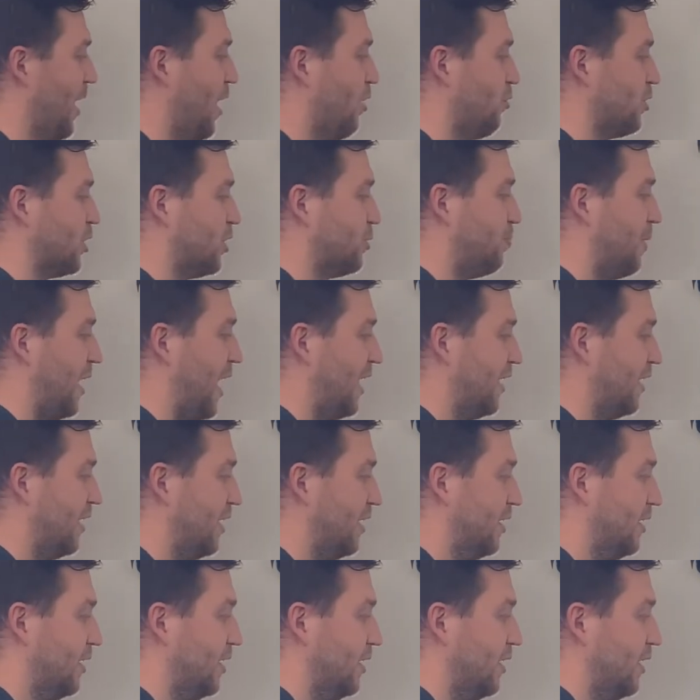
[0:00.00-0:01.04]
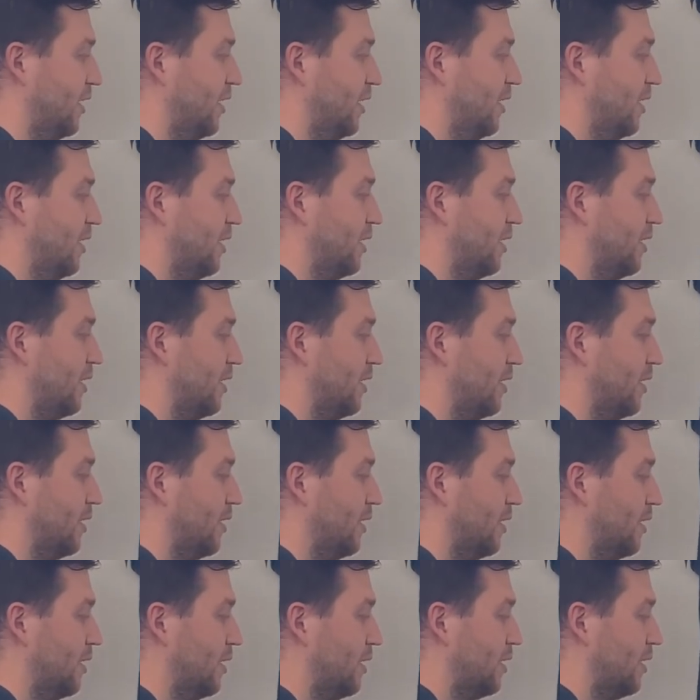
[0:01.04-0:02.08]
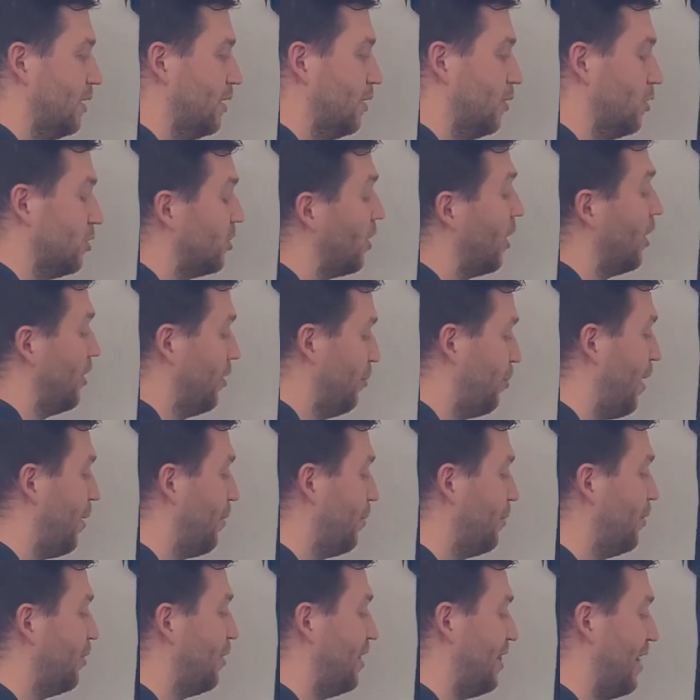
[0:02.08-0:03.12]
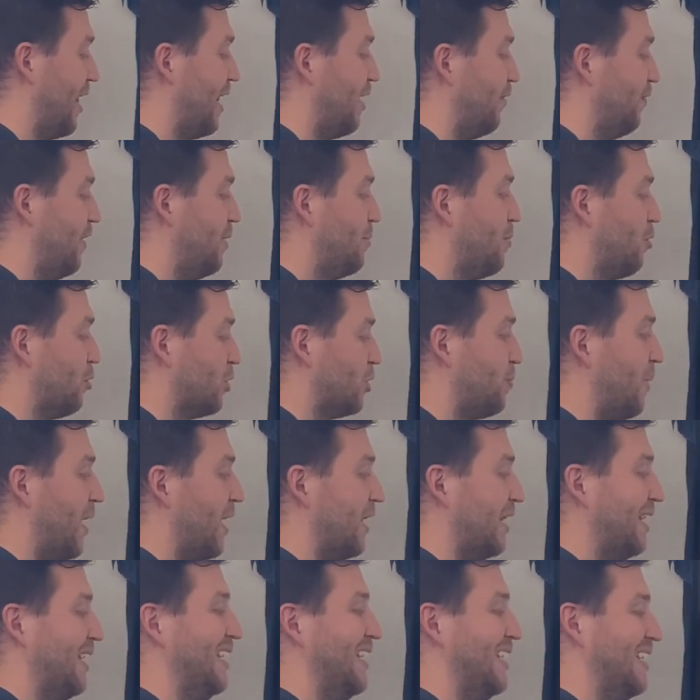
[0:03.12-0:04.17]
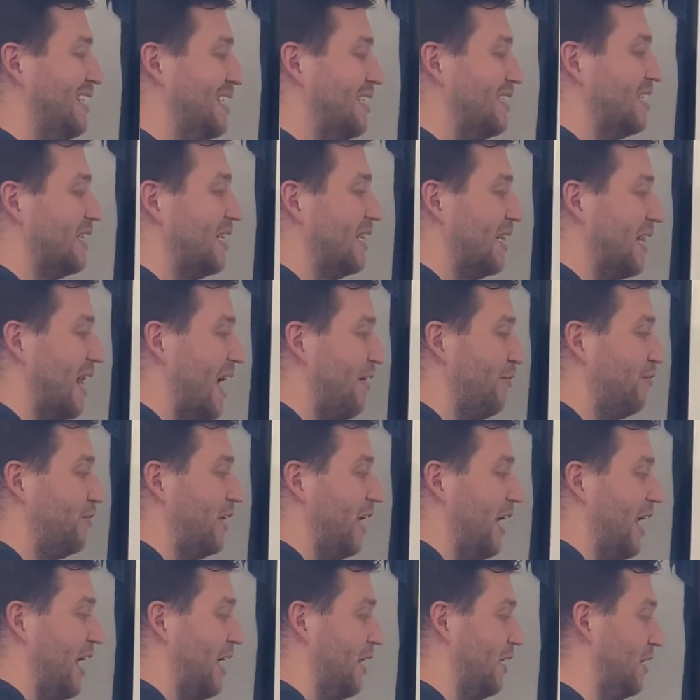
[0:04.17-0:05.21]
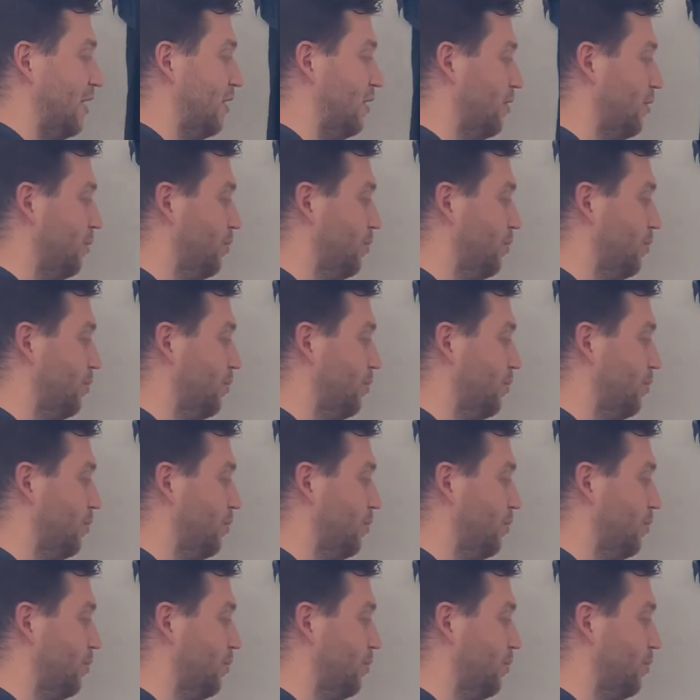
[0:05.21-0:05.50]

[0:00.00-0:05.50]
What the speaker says: respondent, the probability that a female respondent is left-handed.